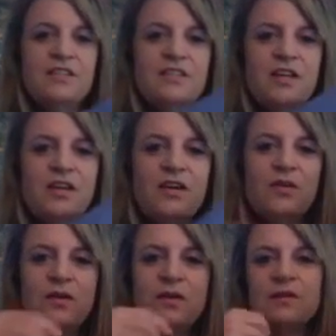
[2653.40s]
And
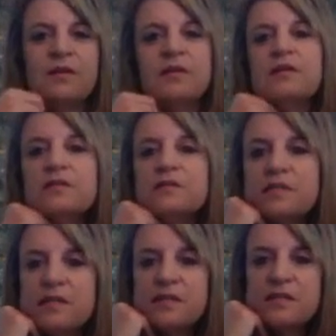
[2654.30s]
so there's
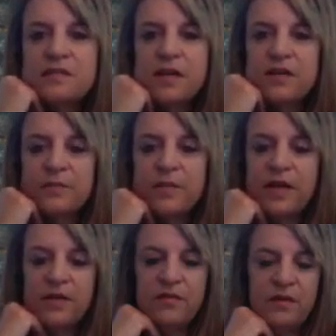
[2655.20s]
the start of
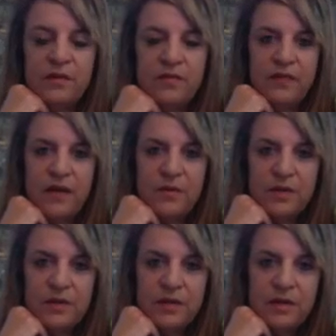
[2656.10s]
my
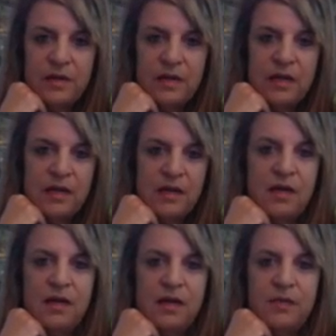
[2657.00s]
flower,
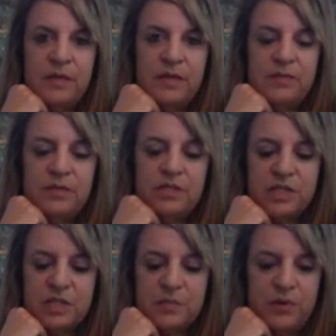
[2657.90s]
and it was
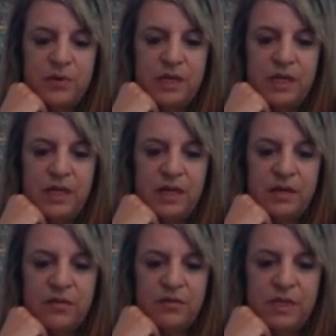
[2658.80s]
just putting
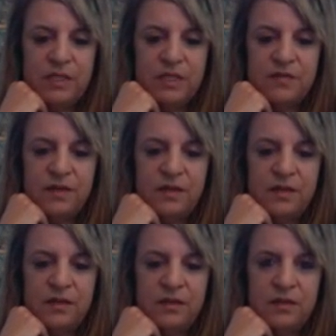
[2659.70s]
3
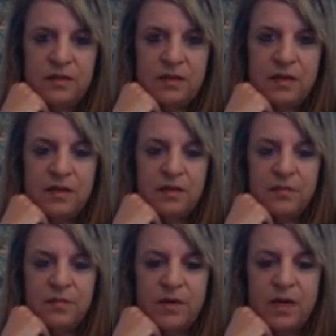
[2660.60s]
different
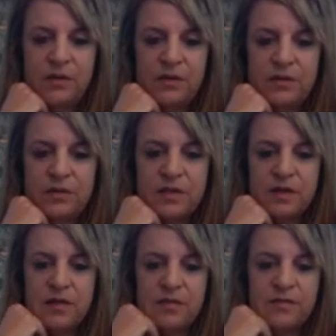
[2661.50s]
colors
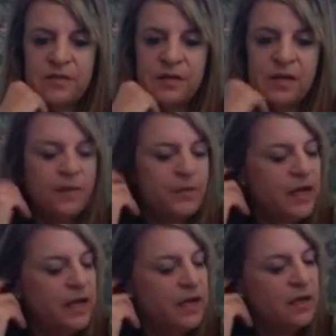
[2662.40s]
of
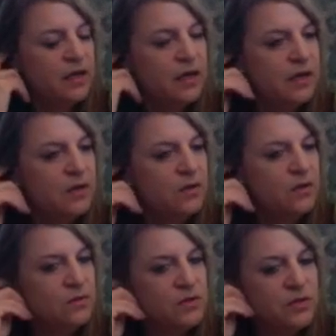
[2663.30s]
cupcake
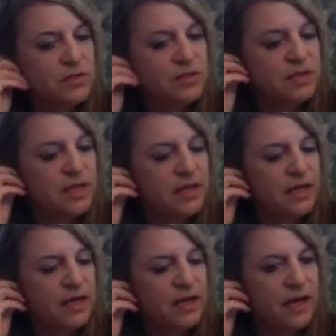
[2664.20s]
holders that
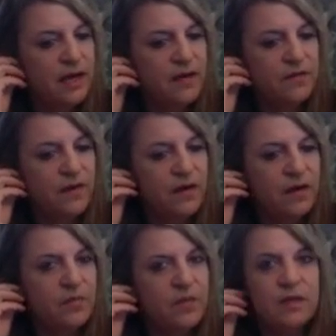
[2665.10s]
I have
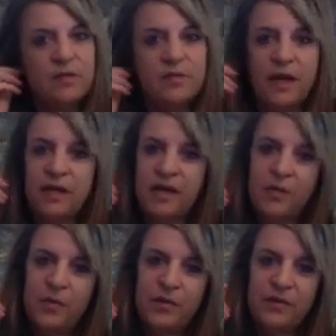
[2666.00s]
in my
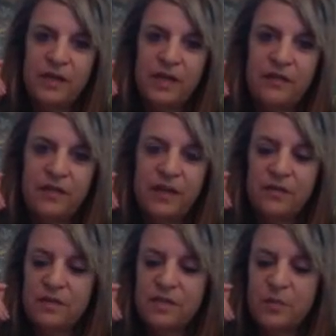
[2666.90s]
cupboard that I
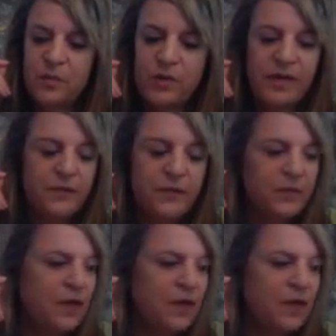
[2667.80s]
found this morning